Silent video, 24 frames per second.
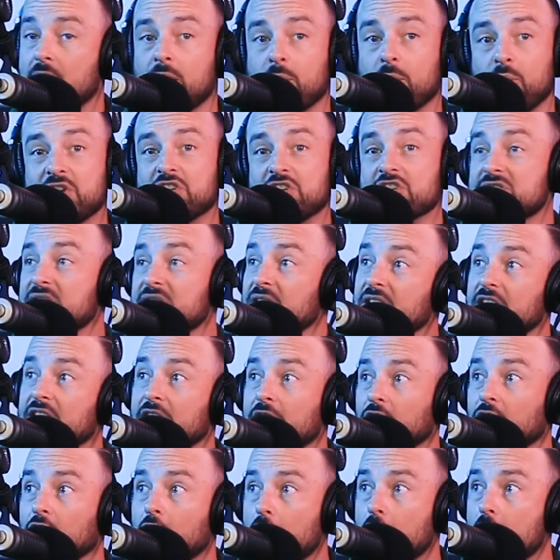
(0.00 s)
We just didn't get
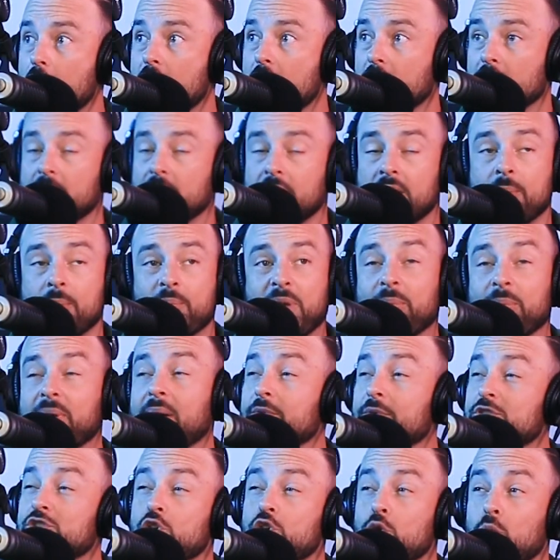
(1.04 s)
along. Maybe I
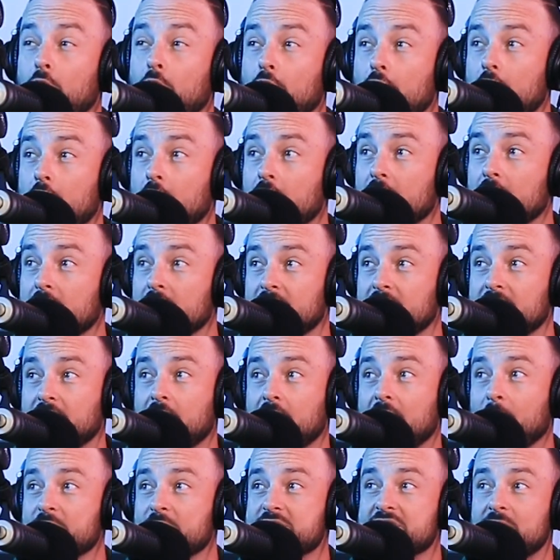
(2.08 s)
was too hard.
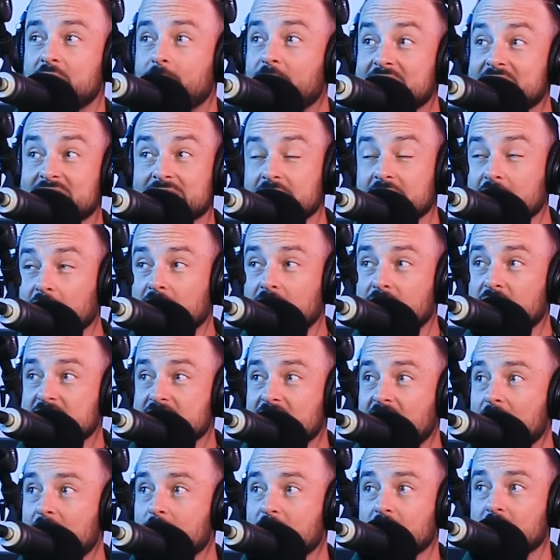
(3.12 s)
I wasn't the best leader at the
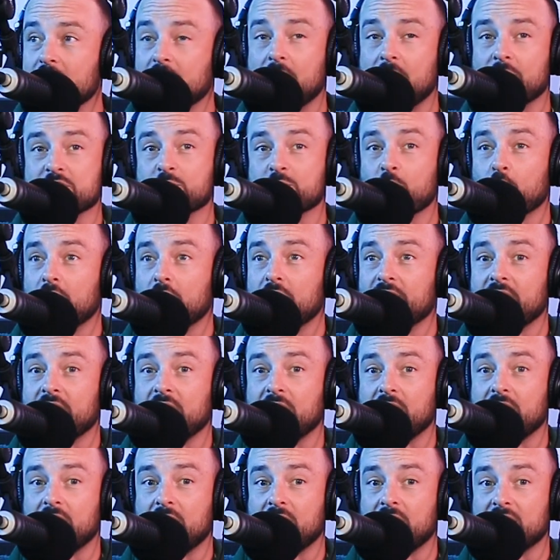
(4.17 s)
time either. I was more of
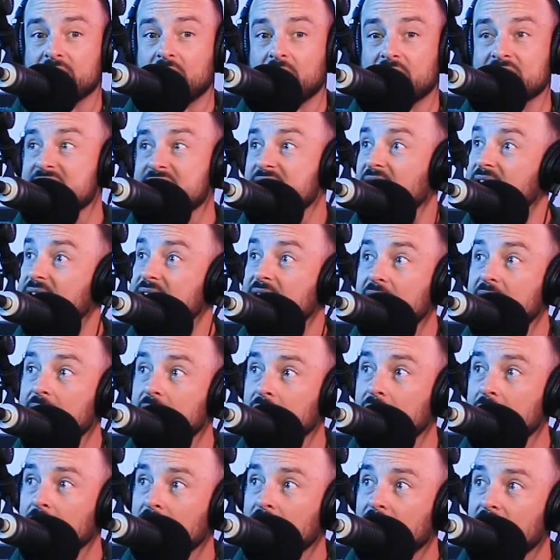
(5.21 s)
a
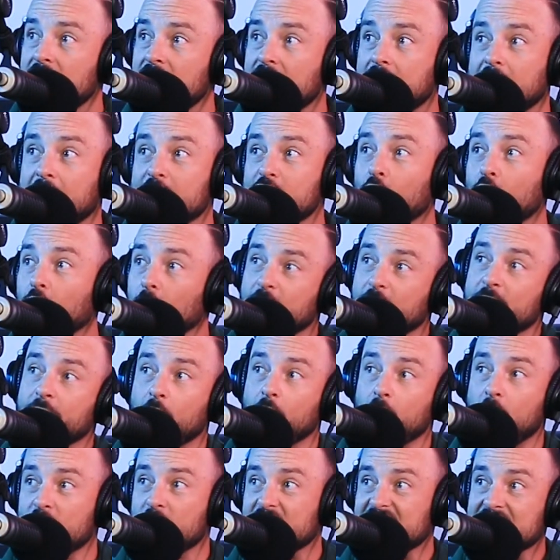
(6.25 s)
dictator. Right. And I told people
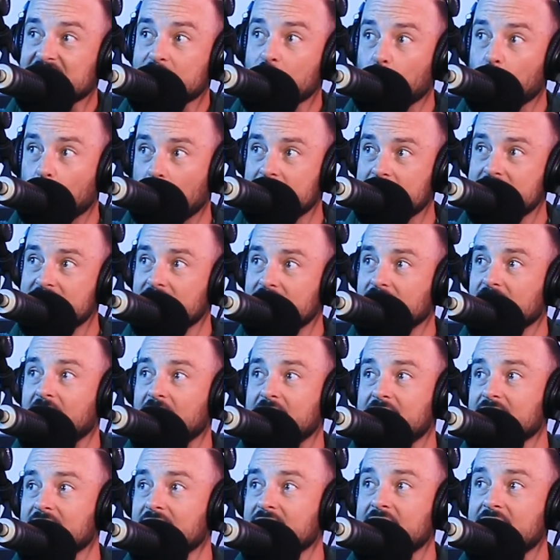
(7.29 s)
what we wanted, and I
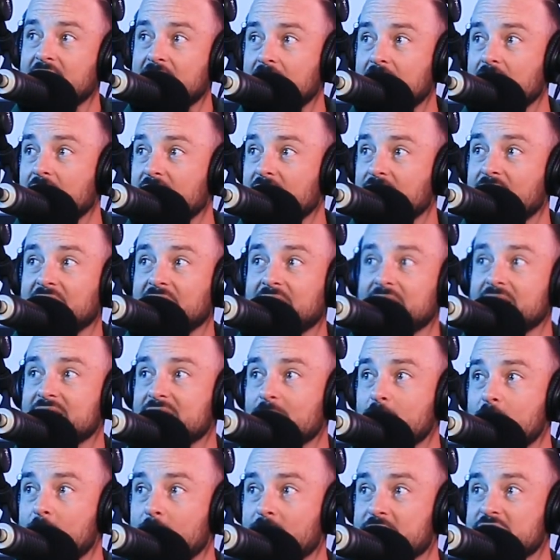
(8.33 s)
didn't care. And if they didn't hit the
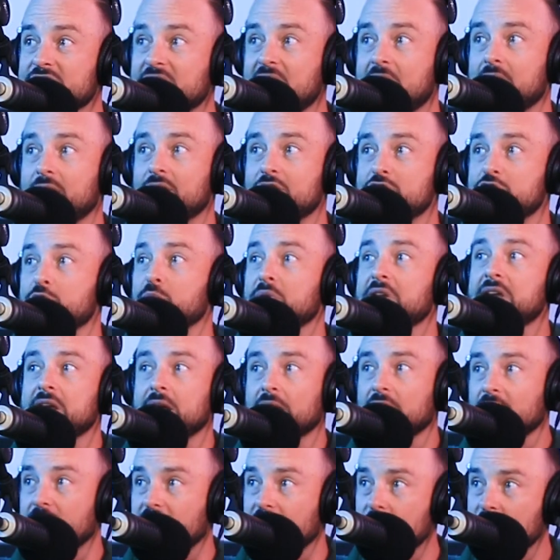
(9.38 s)
minimum standards, you'd
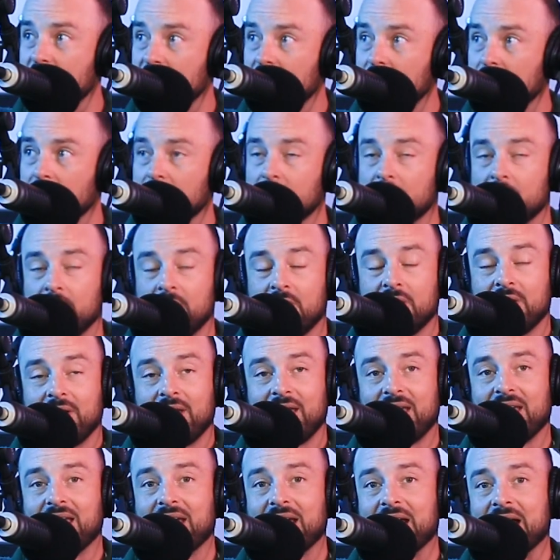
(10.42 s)
hear it from me.
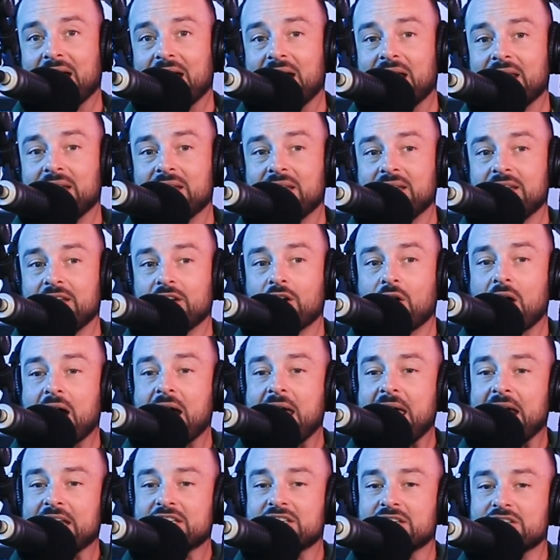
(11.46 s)
And, I
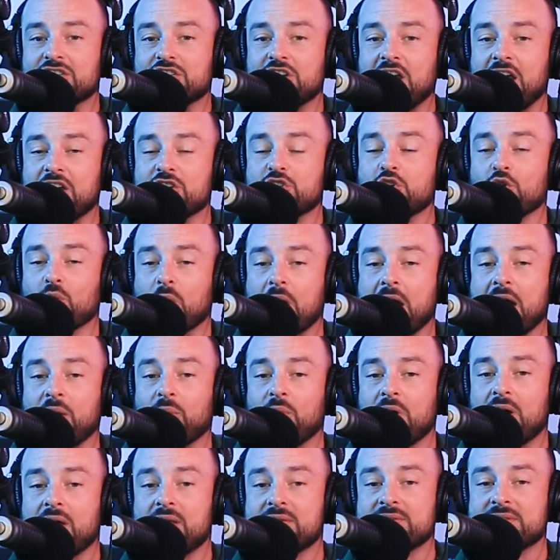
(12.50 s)
had to change who I
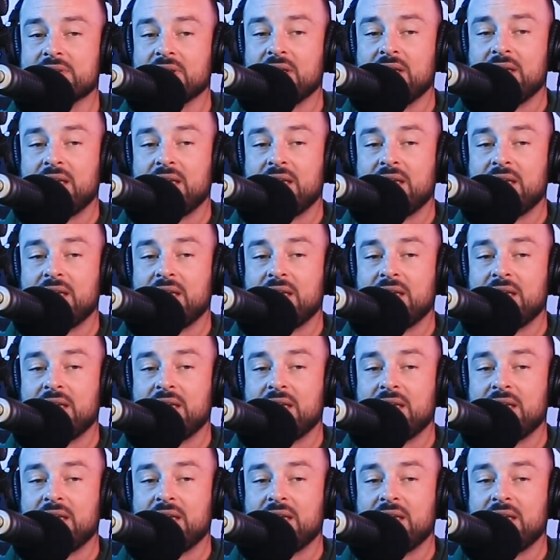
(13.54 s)
was.